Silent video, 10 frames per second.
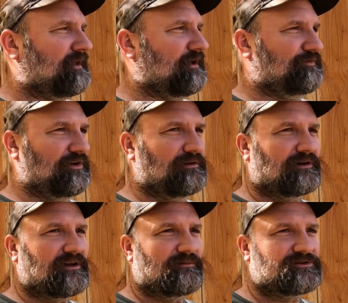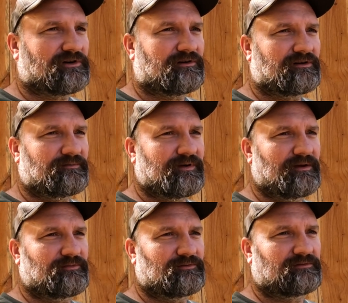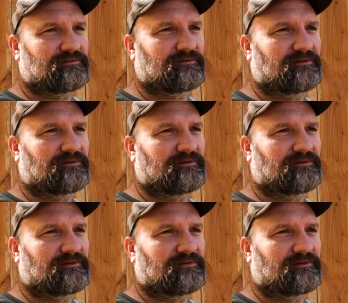If you look at majority of people